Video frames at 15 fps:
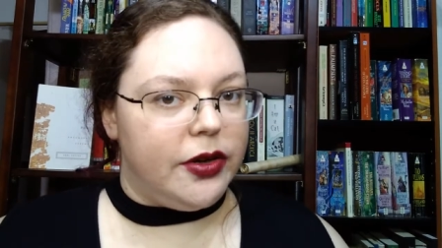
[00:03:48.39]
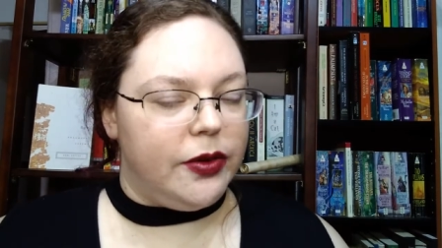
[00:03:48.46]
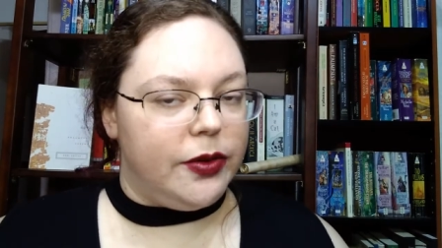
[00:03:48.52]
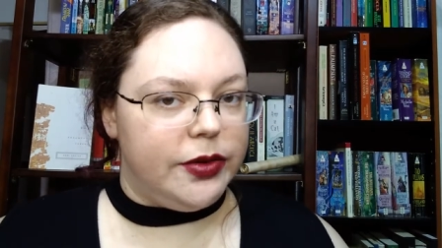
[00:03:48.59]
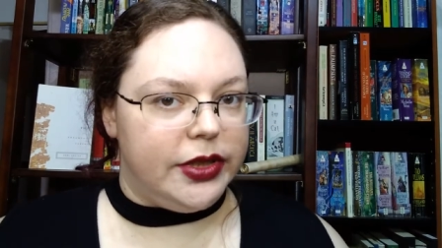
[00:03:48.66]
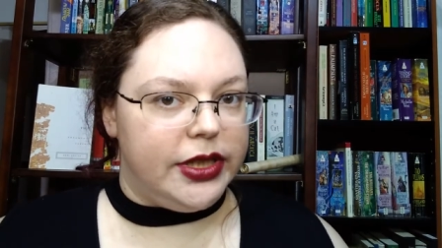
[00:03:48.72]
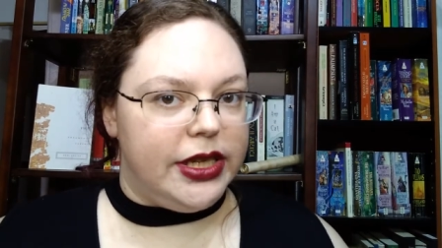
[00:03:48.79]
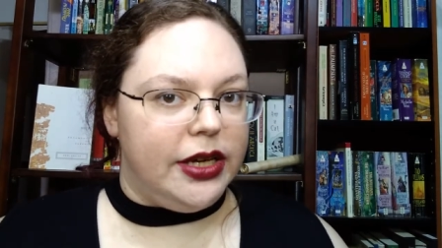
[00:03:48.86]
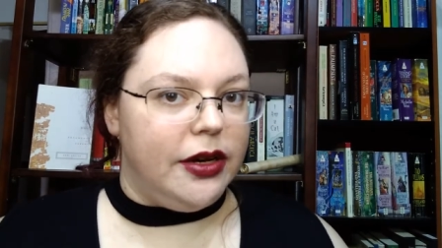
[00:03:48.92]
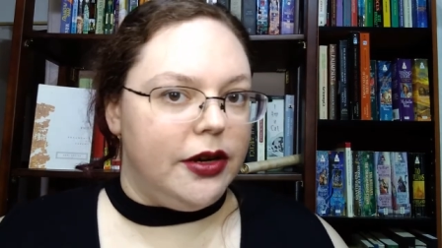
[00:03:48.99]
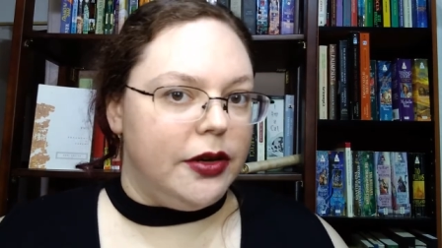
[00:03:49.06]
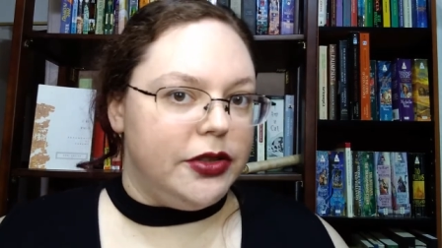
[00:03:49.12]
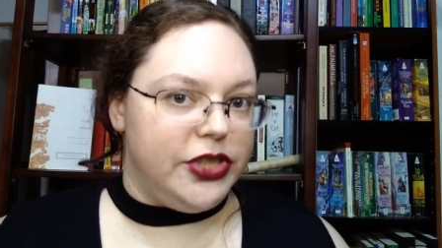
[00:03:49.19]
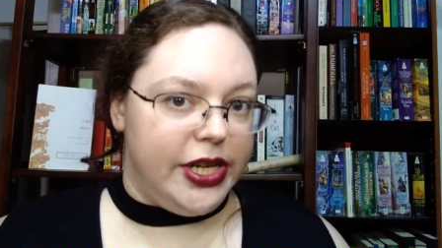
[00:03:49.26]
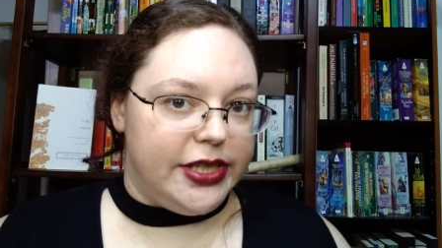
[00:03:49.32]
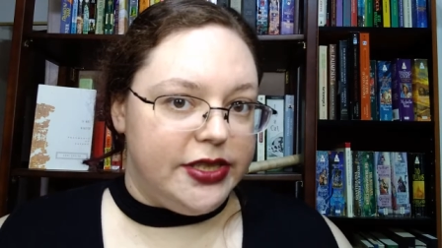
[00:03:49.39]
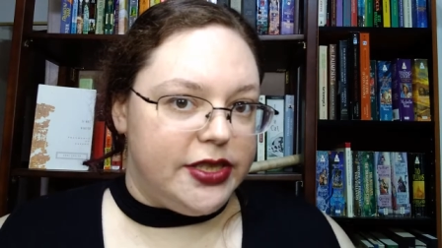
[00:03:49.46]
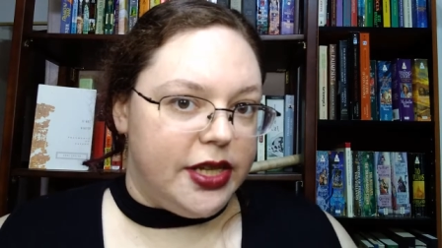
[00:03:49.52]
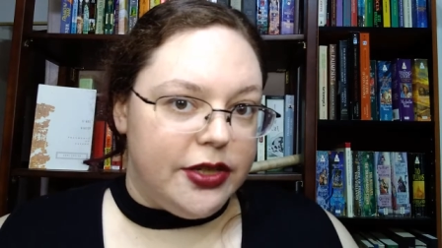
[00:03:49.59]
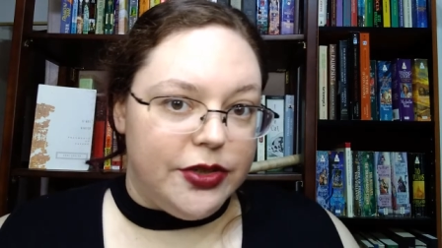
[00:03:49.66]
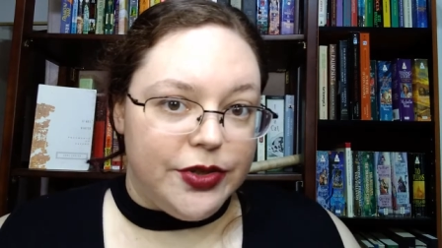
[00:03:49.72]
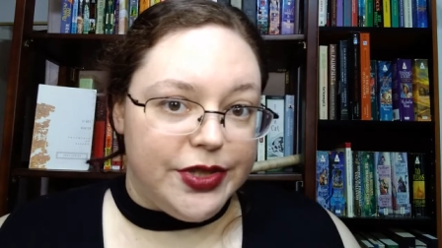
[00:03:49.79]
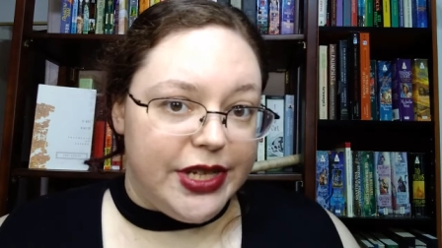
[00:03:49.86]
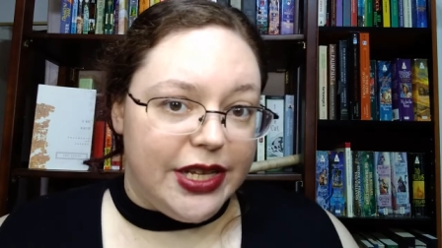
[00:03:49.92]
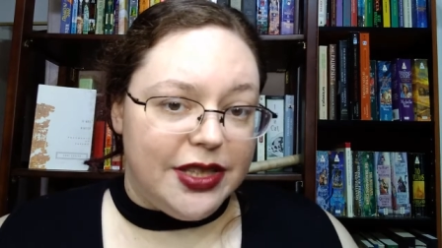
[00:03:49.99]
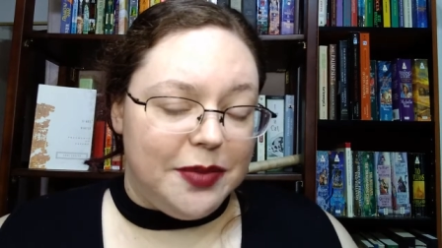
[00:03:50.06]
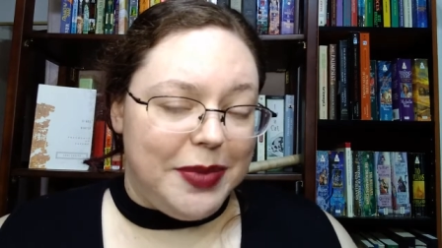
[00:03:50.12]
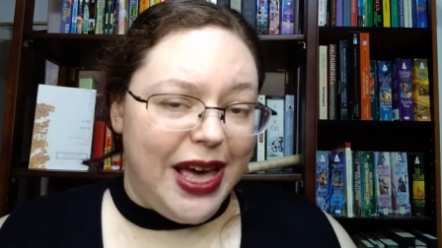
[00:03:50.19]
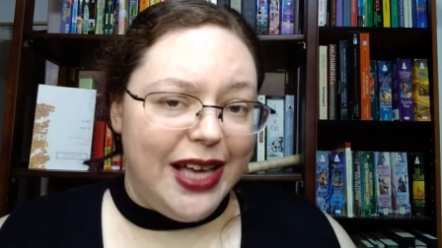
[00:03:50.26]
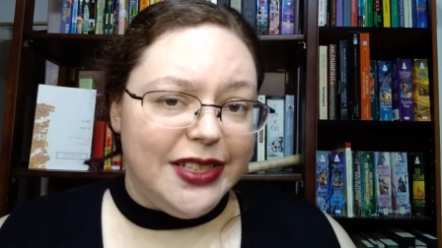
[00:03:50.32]
only our chance to understand the
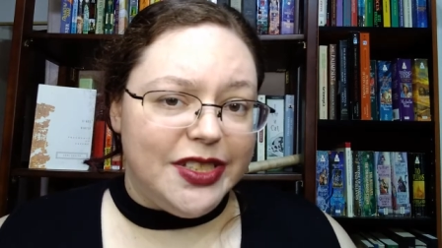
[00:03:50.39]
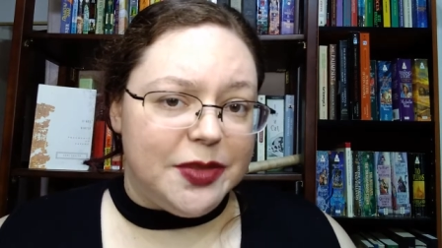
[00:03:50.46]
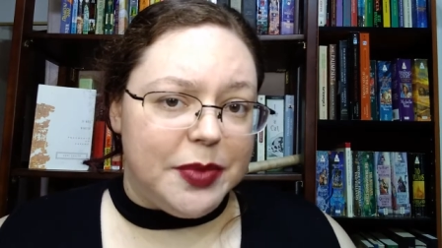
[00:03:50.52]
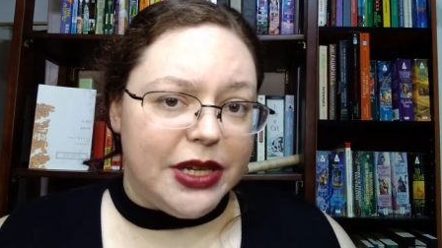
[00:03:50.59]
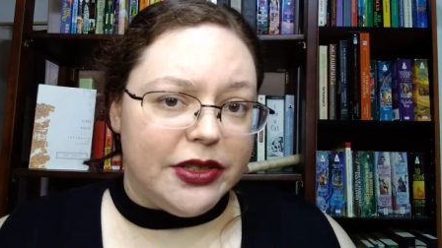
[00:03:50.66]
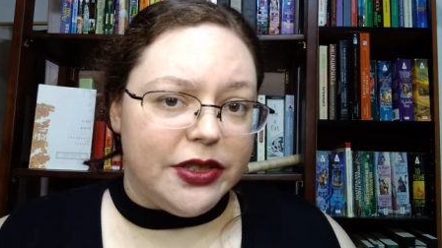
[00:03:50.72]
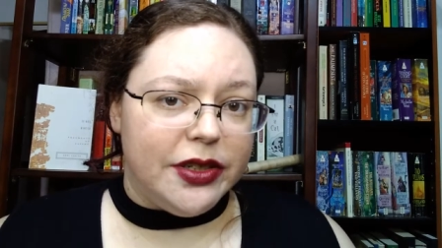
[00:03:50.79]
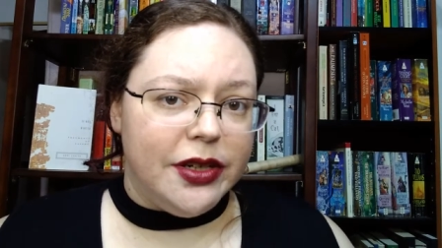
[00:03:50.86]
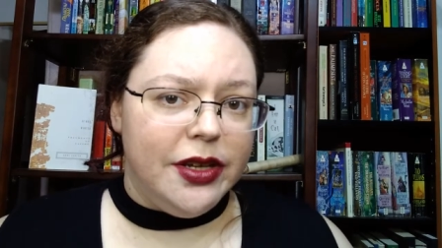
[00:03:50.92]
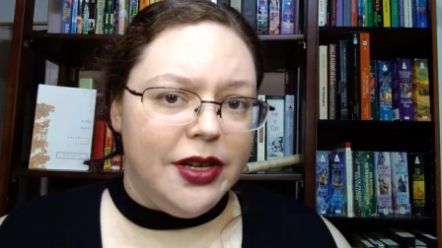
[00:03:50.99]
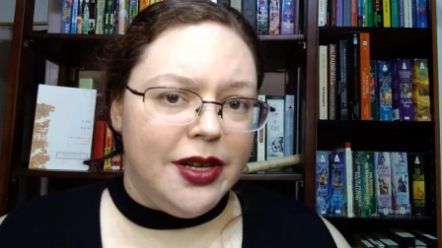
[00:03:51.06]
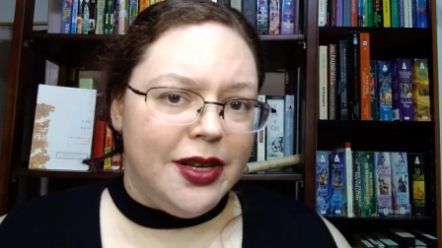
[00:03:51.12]
past better,